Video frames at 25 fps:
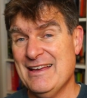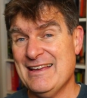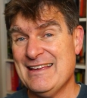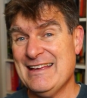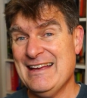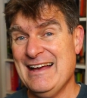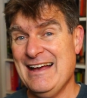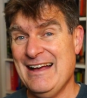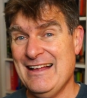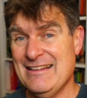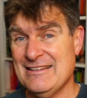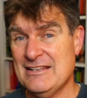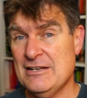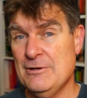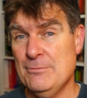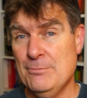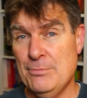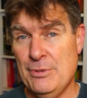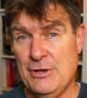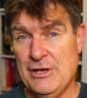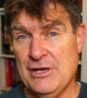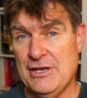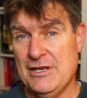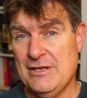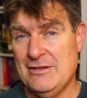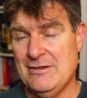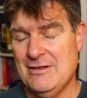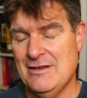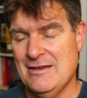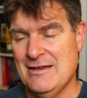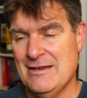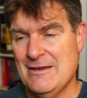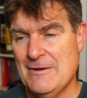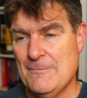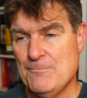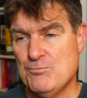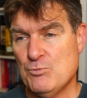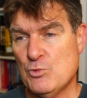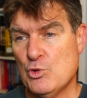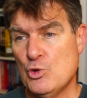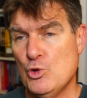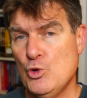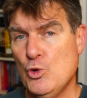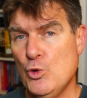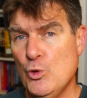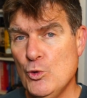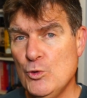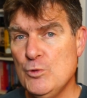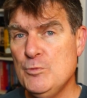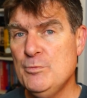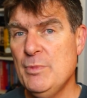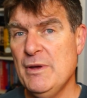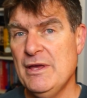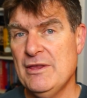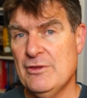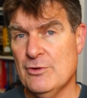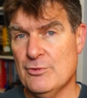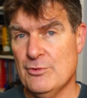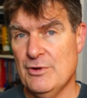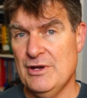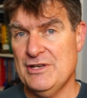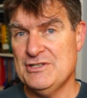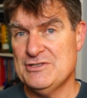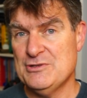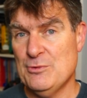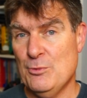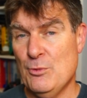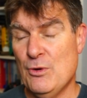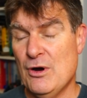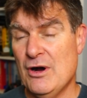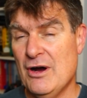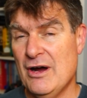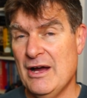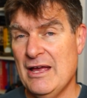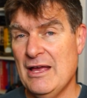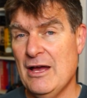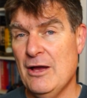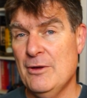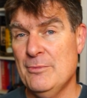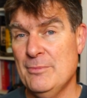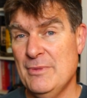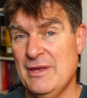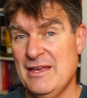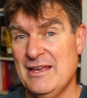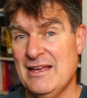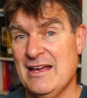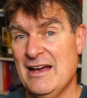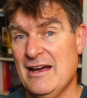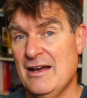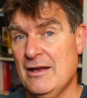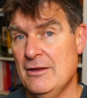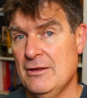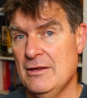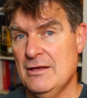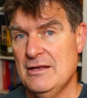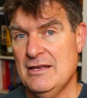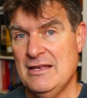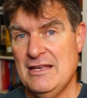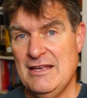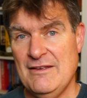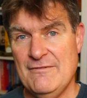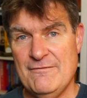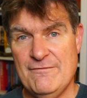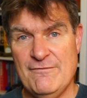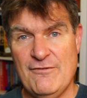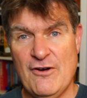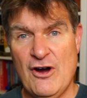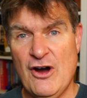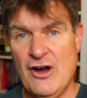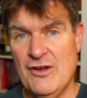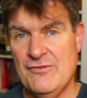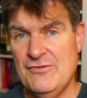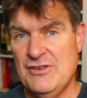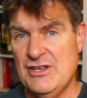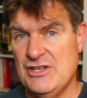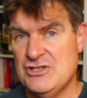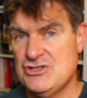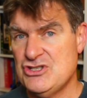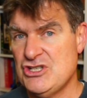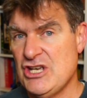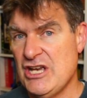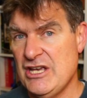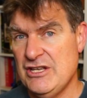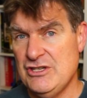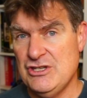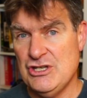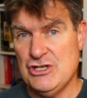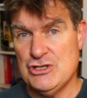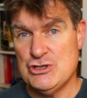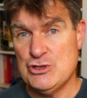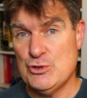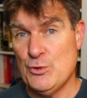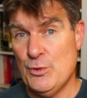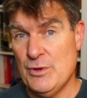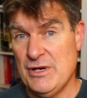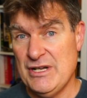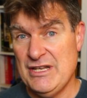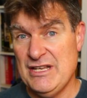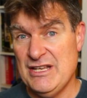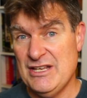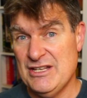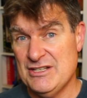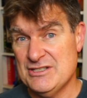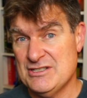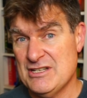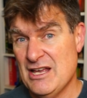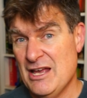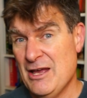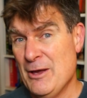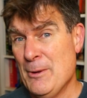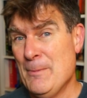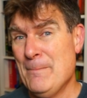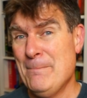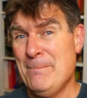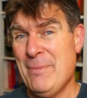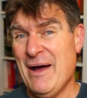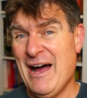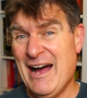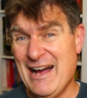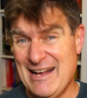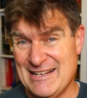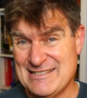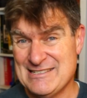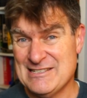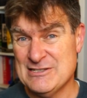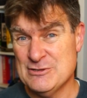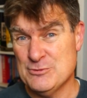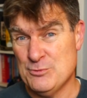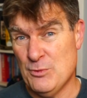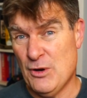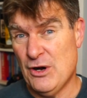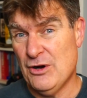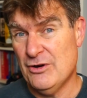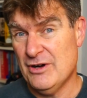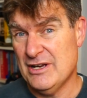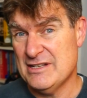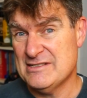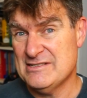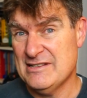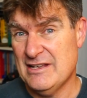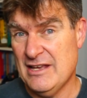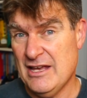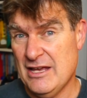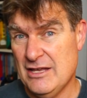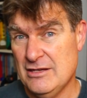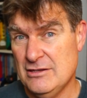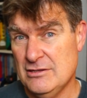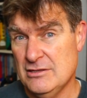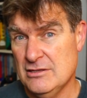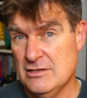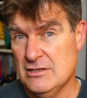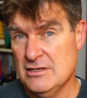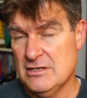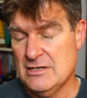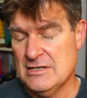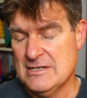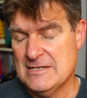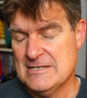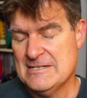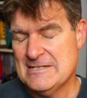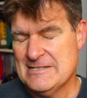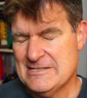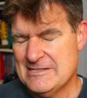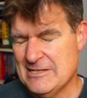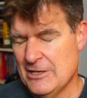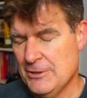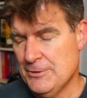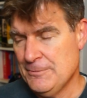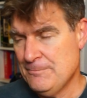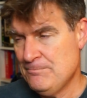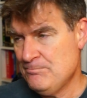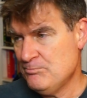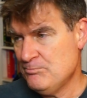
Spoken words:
can't compete, could be the reason why Omega in 5 years, 10 years, 20 years passes Rolex again. So